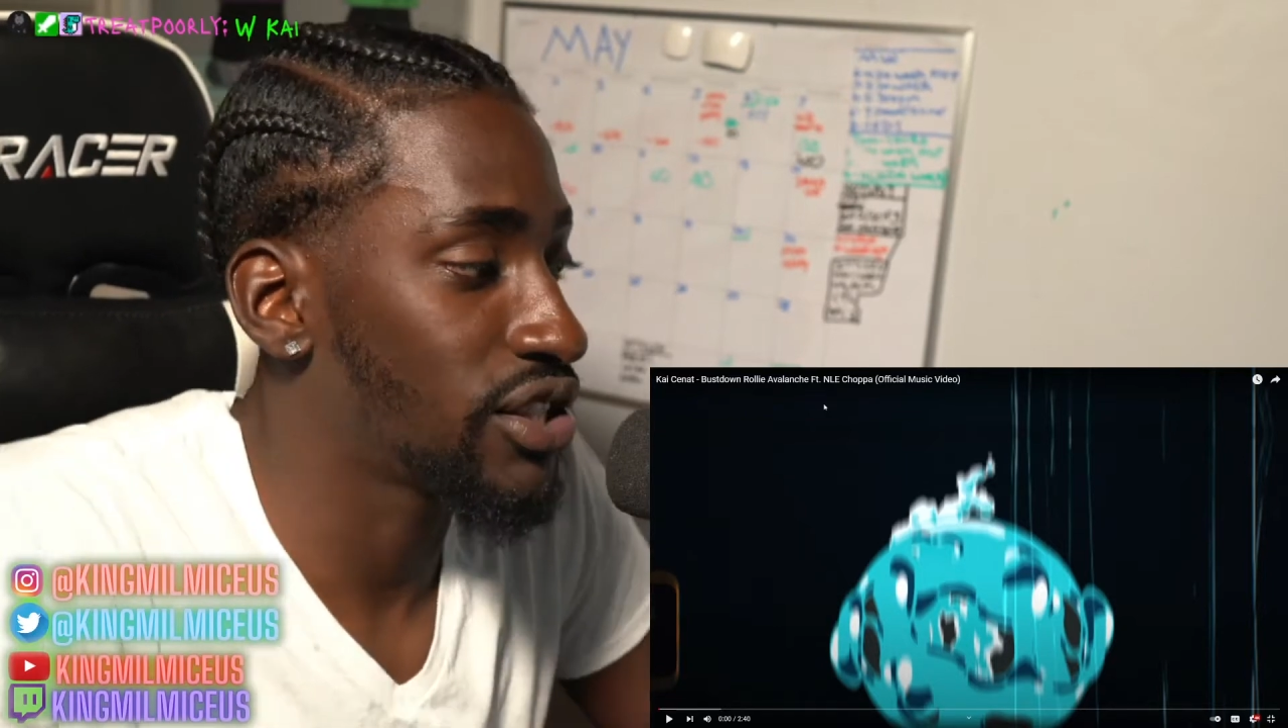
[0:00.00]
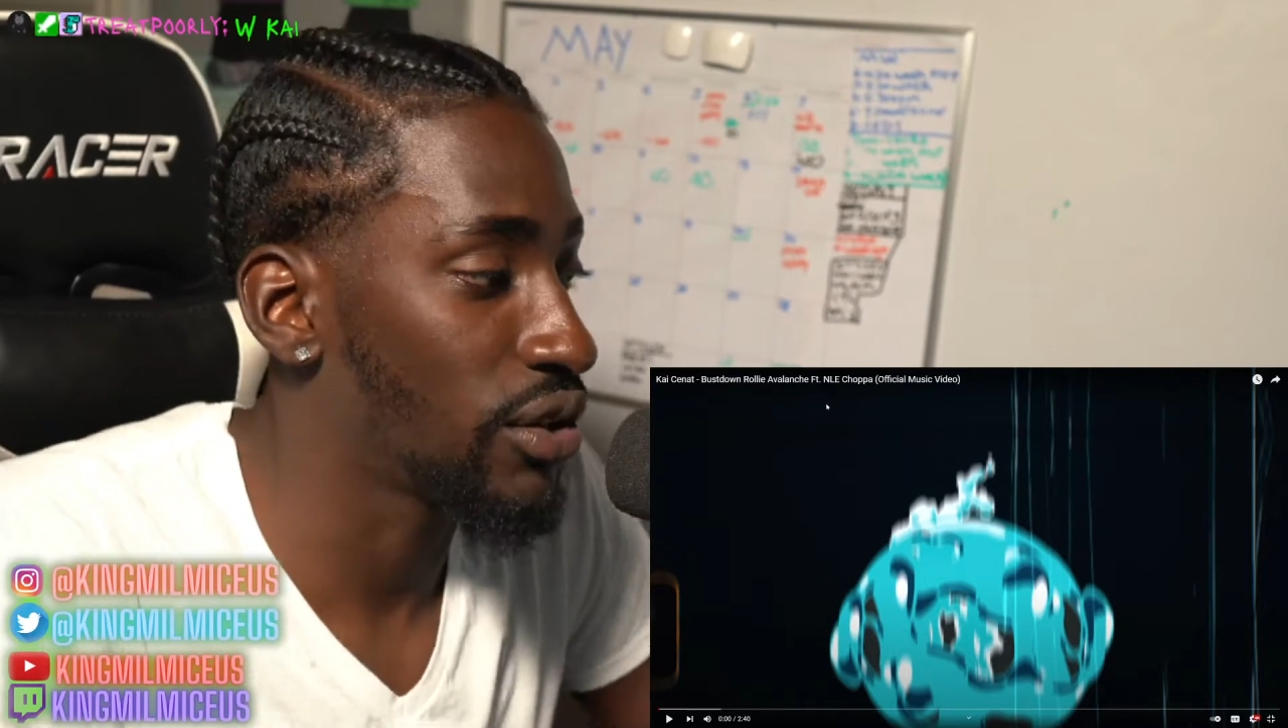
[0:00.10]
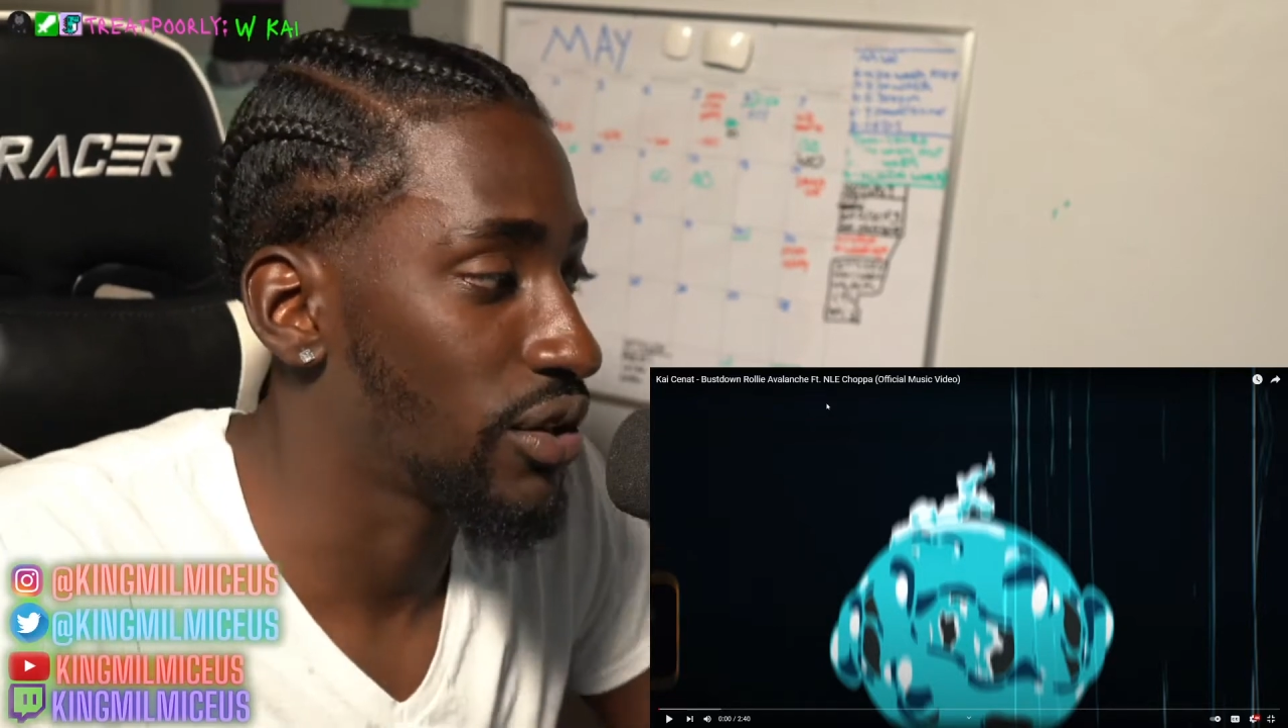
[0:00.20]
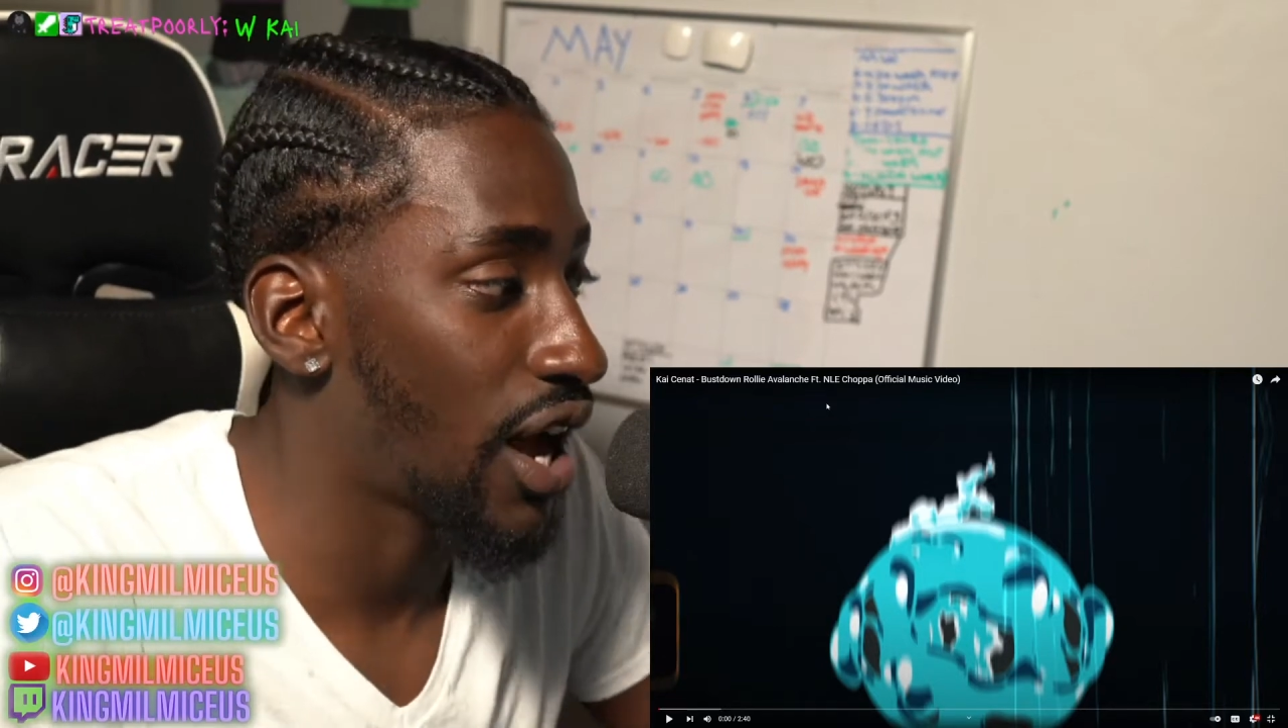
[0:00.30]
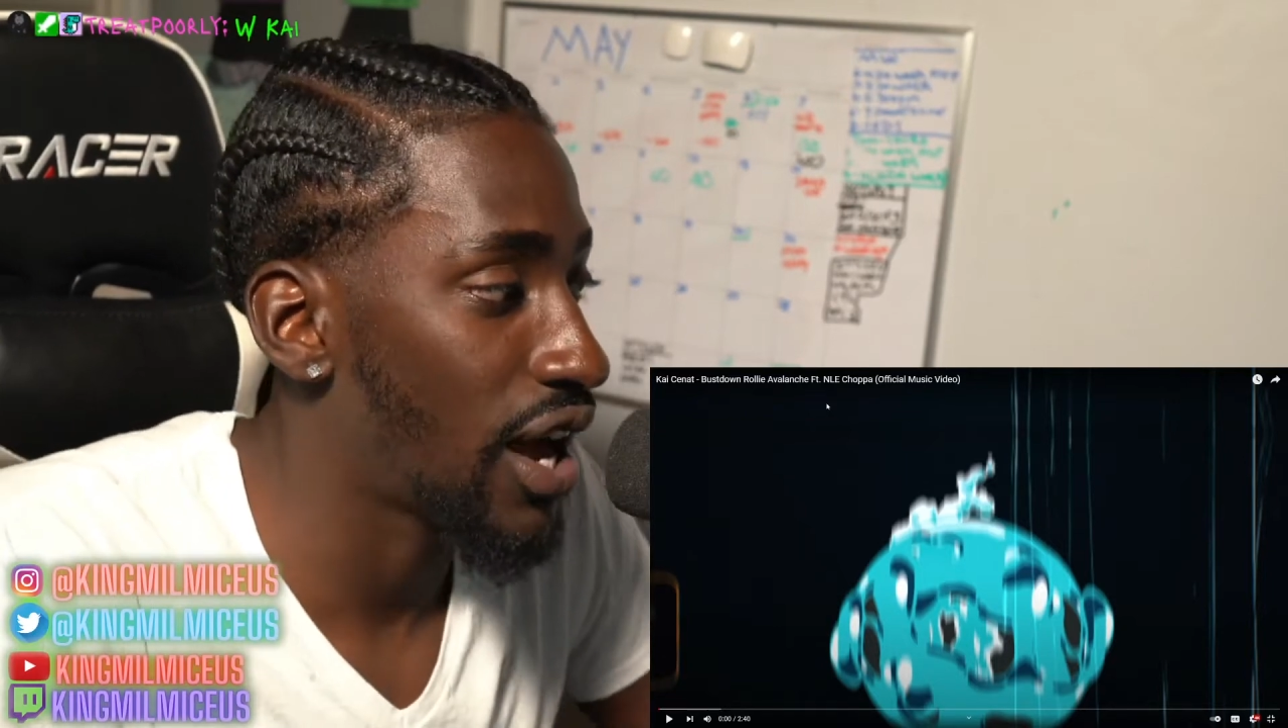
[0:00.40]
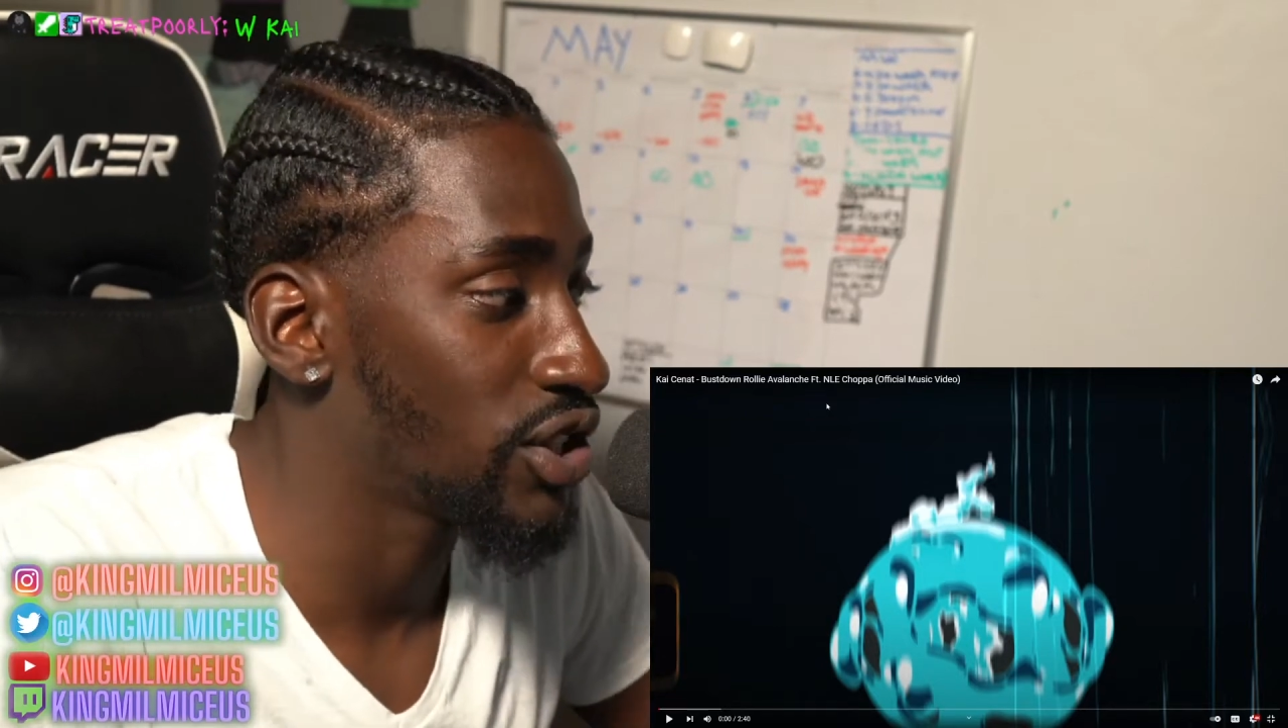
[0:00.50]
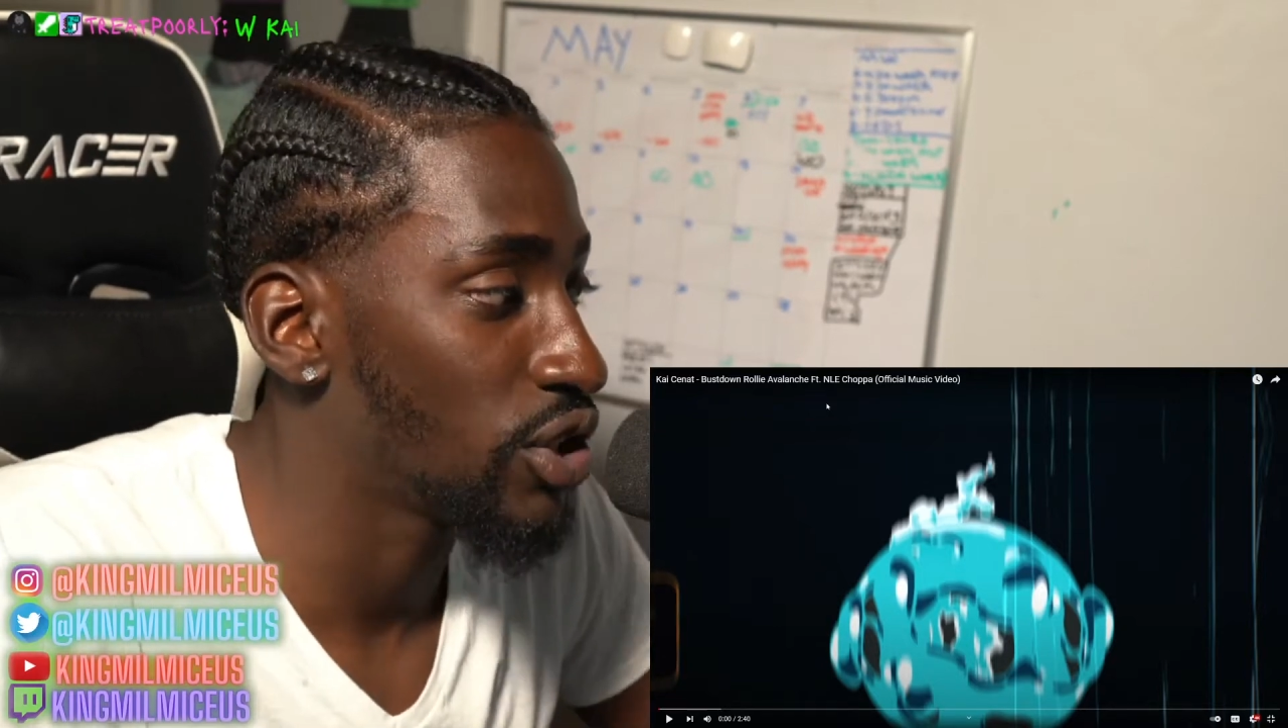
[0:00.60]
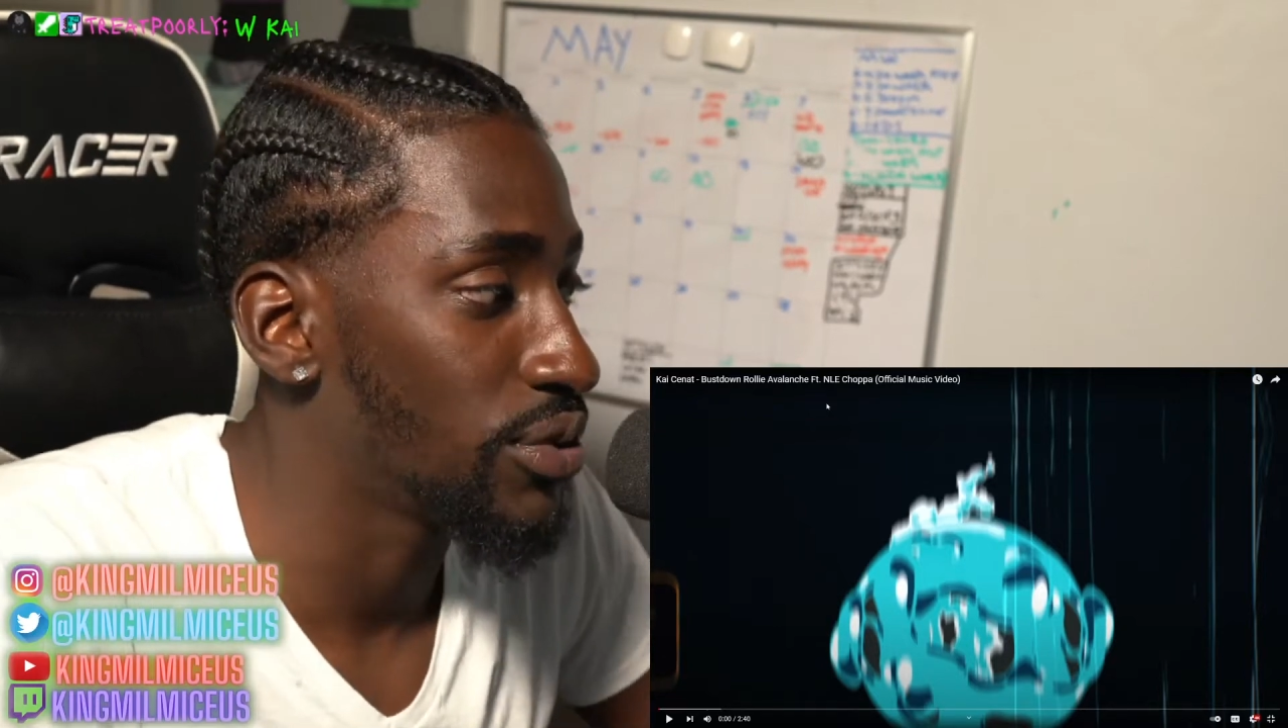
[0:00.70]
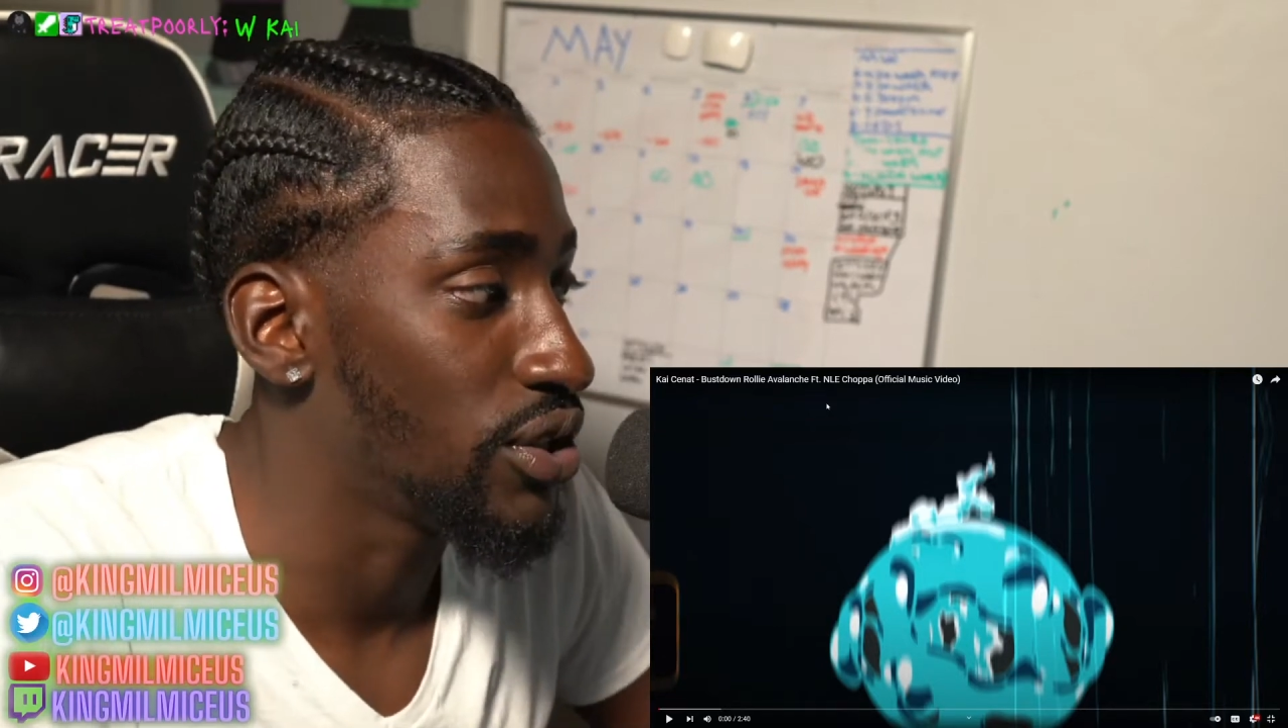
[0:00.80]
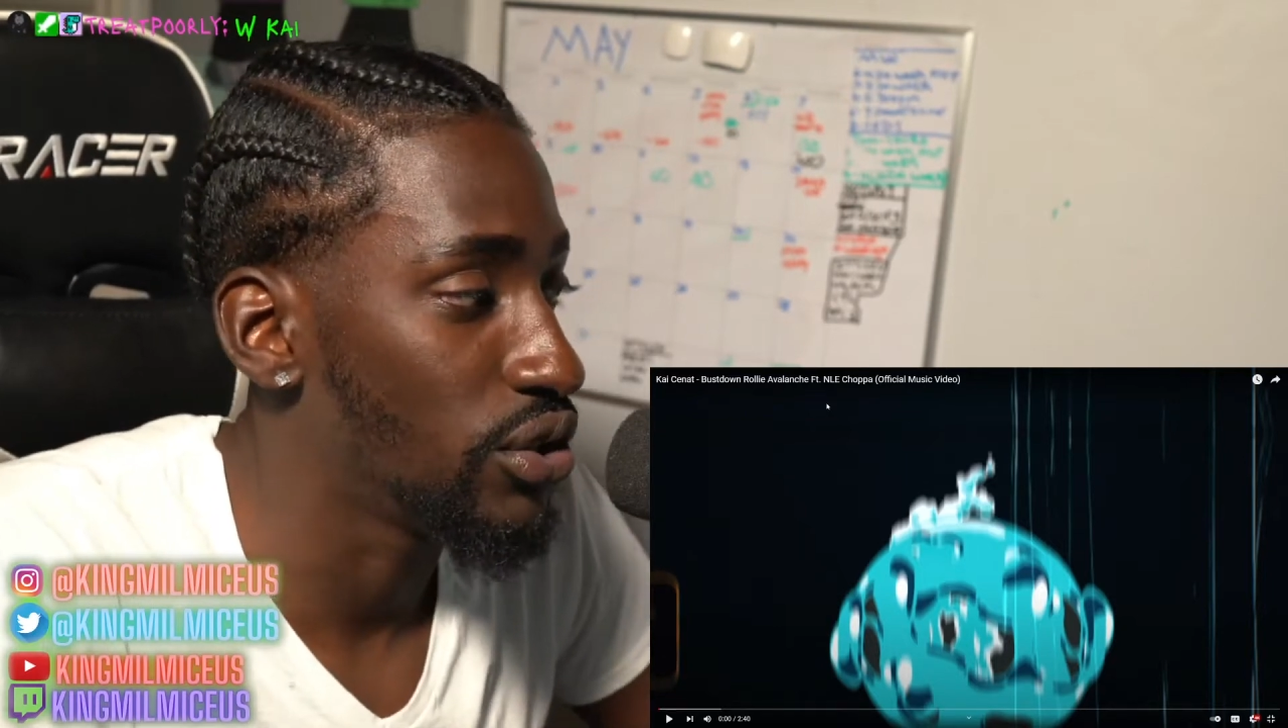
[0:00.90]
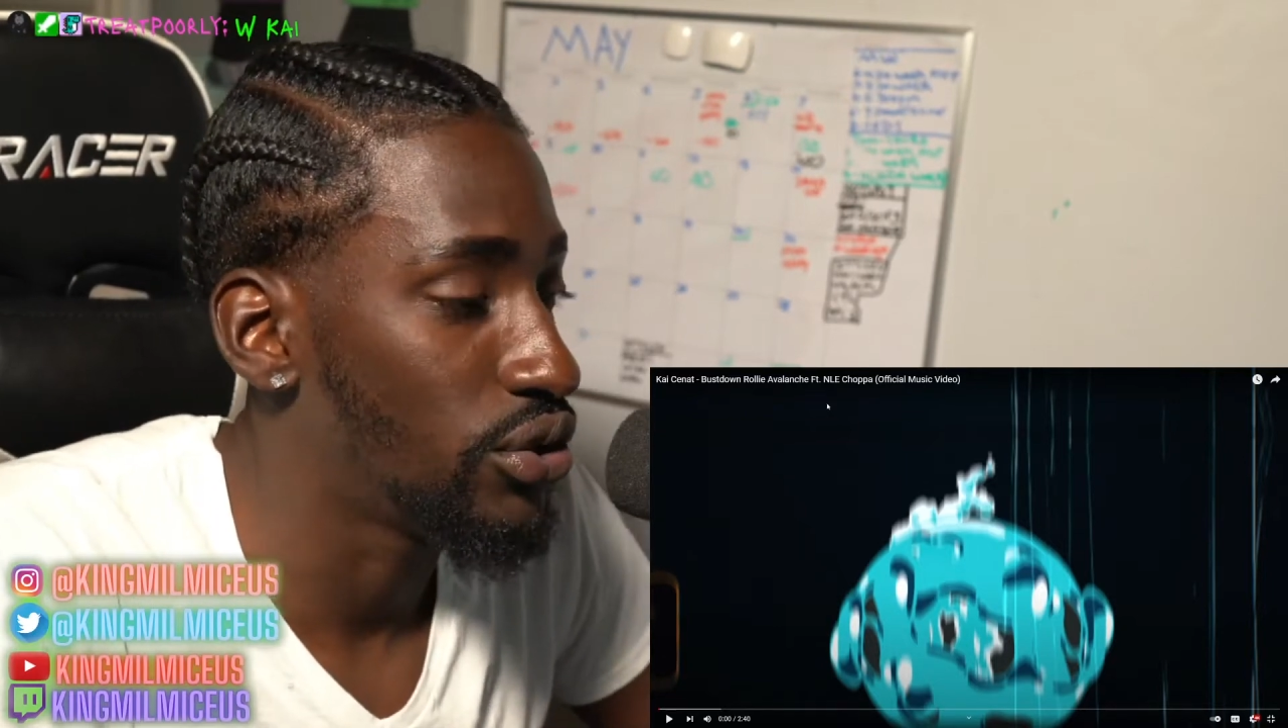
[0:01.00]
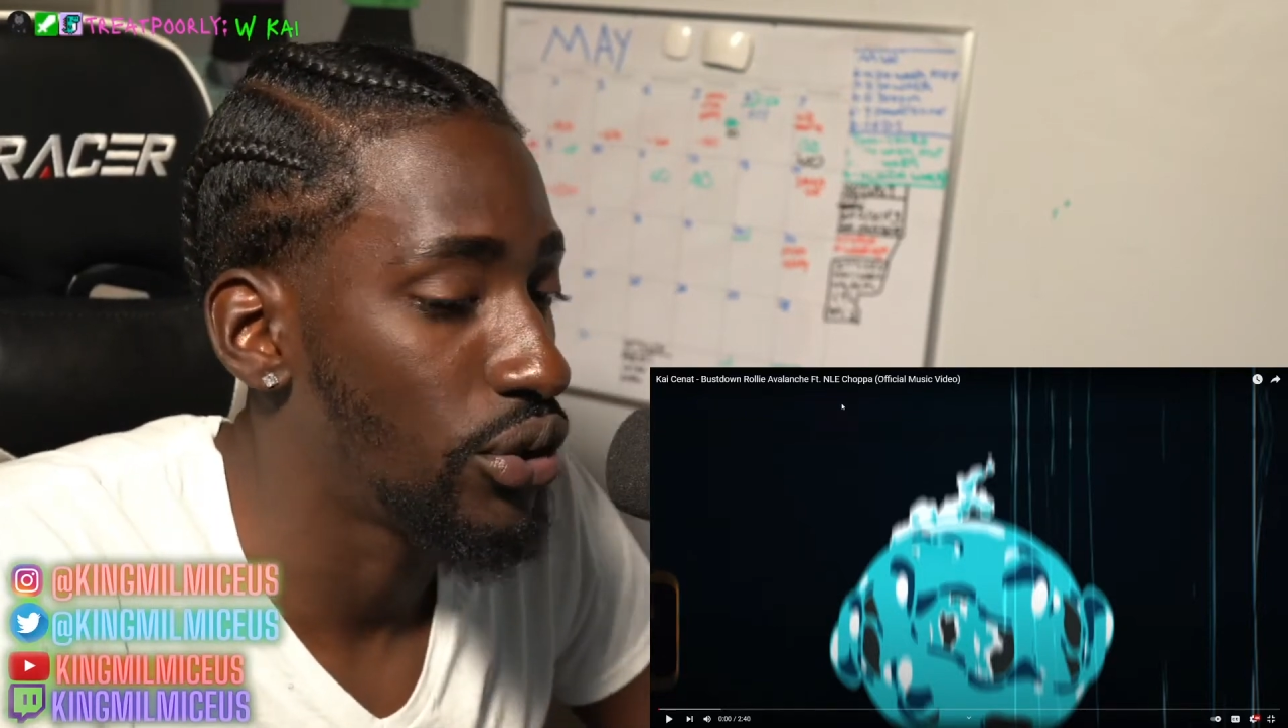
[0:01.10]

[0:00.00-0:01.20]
know Kai's opening